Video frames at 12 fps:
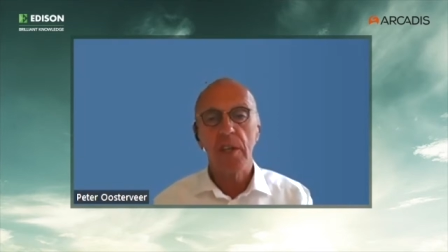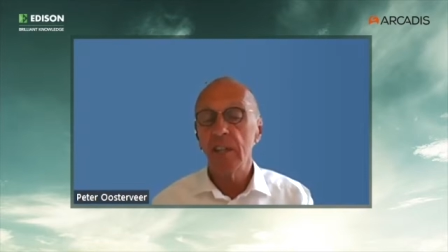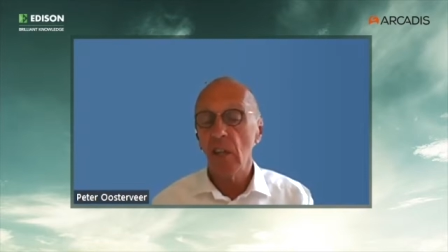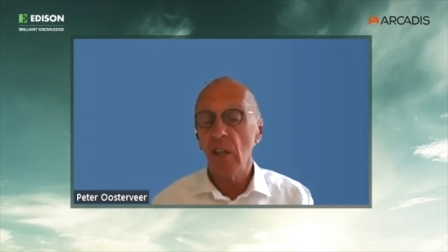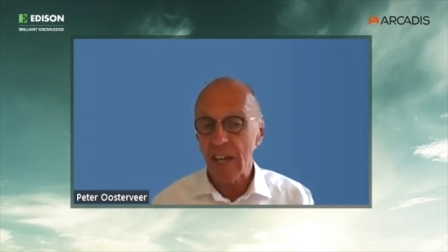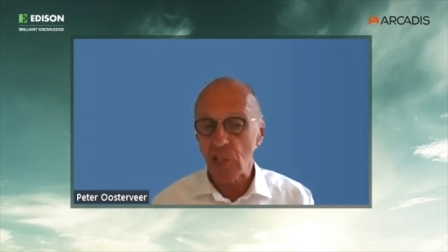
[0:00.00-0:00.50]
In
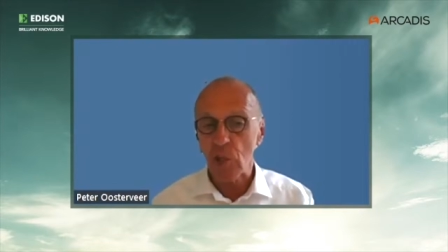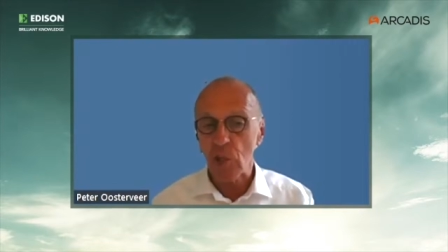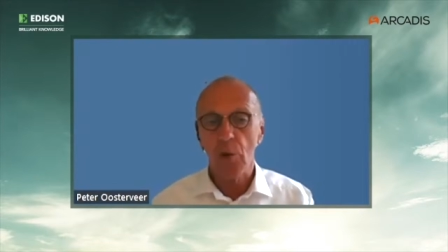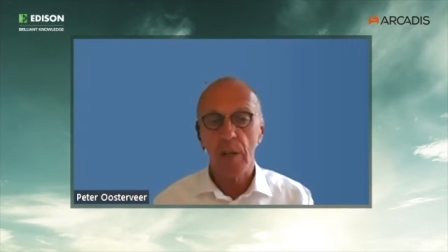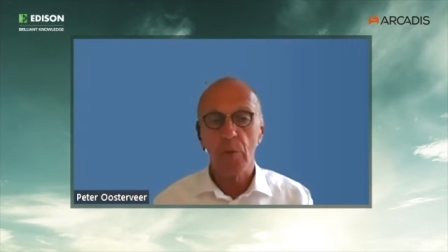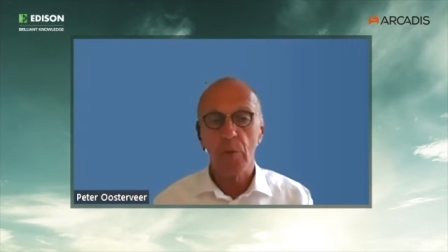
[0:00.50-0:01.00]
the last
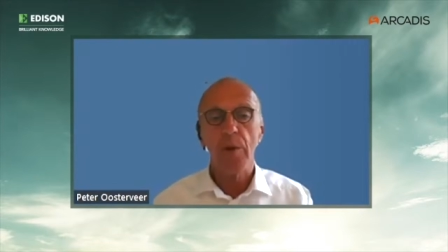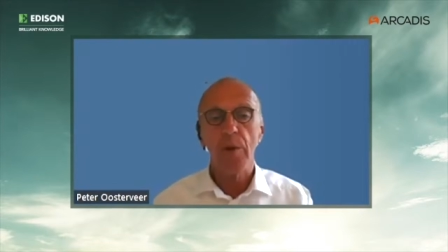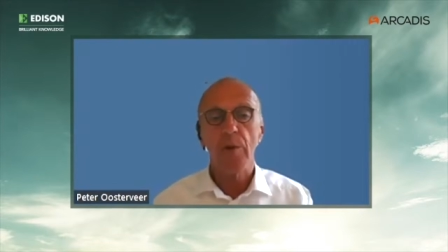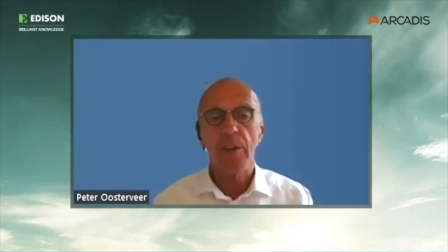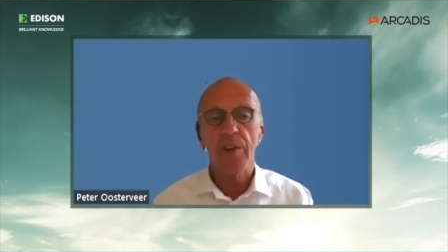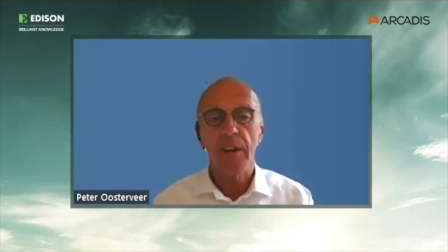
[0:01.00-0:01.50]
quarter, we
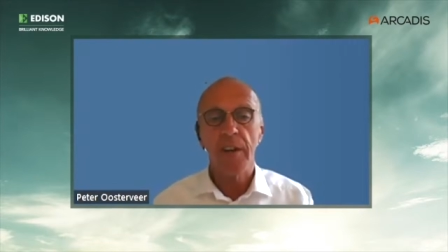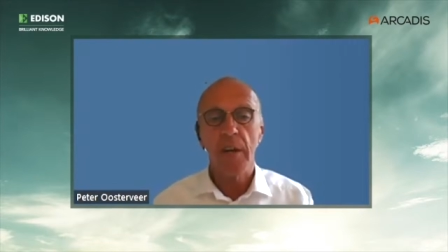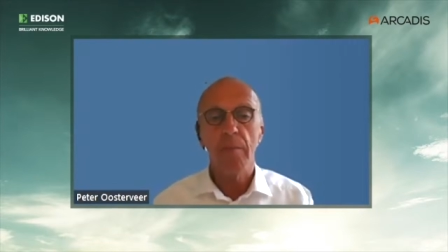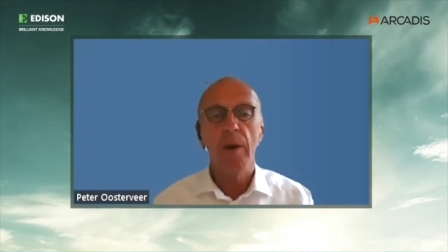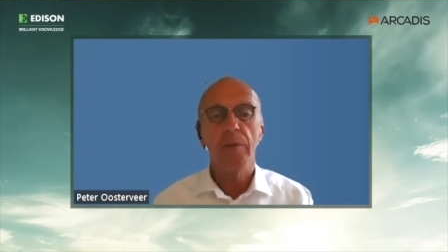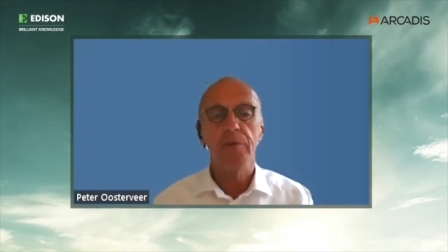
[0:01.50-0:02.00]
were already
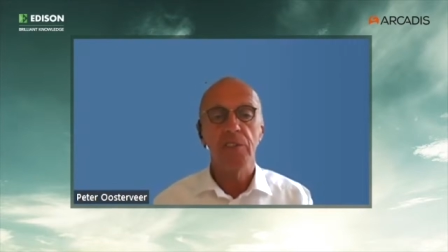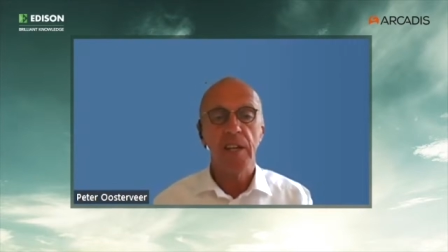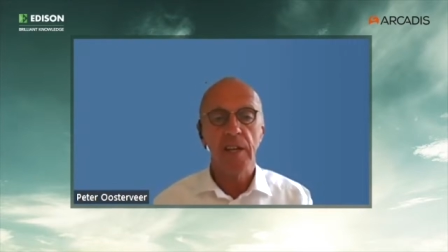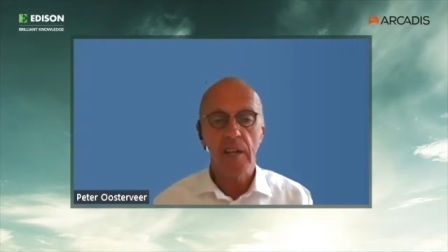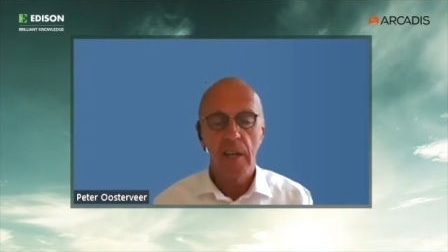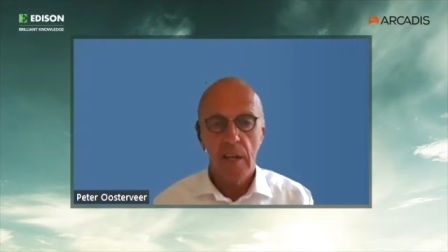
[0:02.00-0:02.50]
above
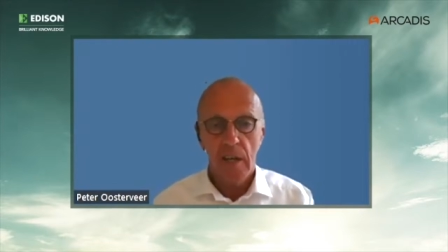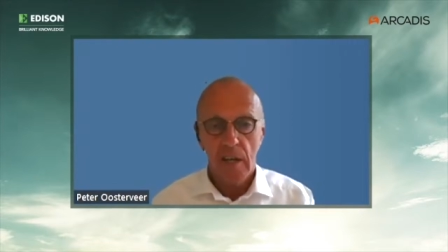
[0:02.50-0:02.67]
10.